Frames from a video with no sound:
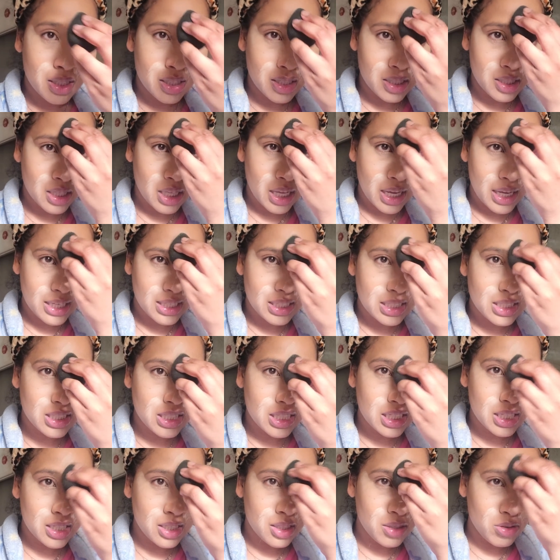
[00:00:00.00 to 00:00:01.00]
nice,
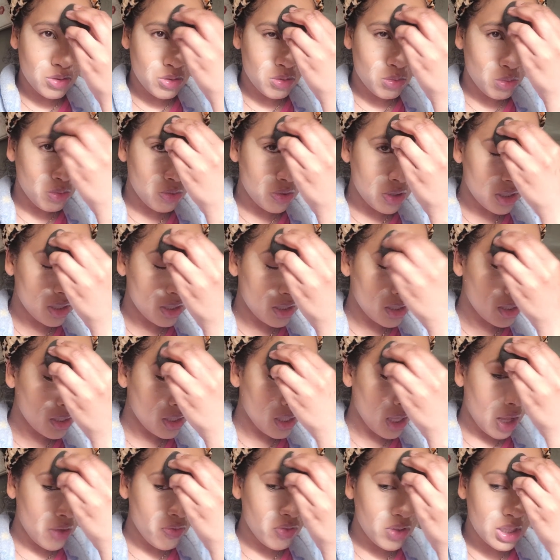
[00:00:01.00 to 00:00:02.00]
and
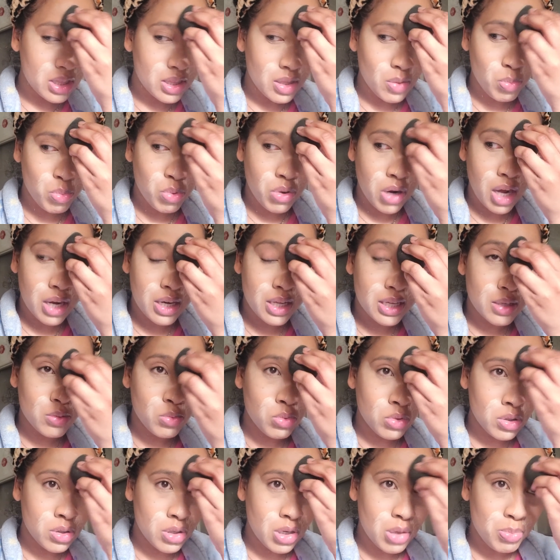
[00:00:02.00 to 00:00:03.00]
I mean the product
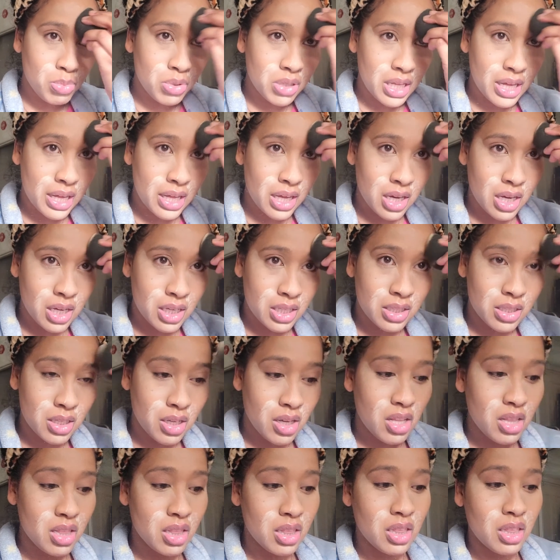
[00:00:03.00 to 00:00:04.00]
will apply on
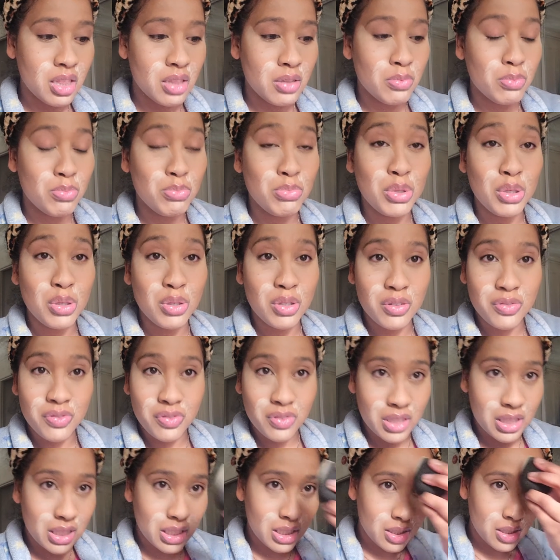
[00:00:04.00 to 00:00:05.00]

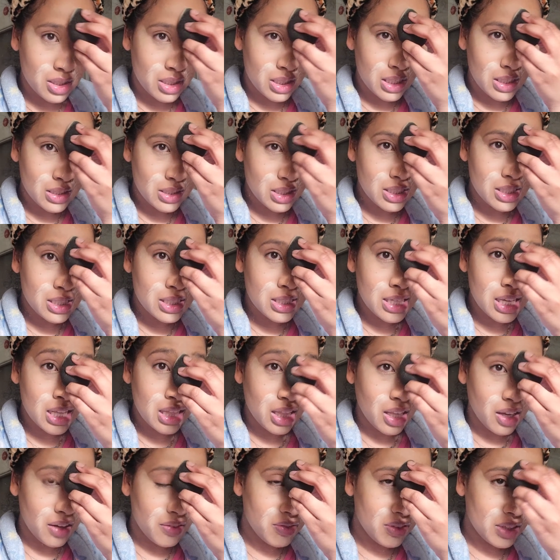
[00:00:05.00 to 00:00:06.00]
beautifully. I was gonna say
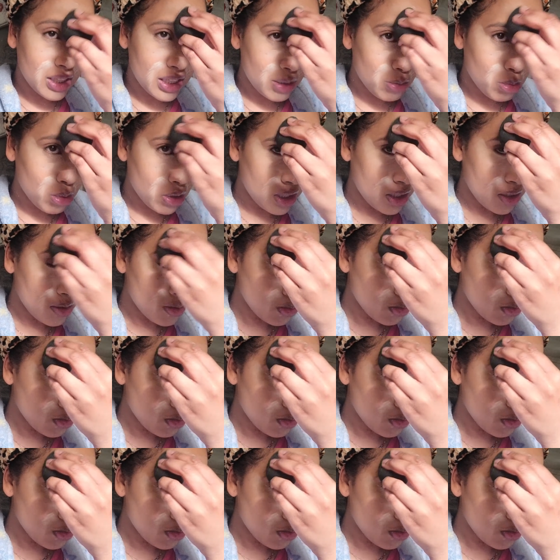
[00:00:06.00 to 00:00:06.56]
lovely, but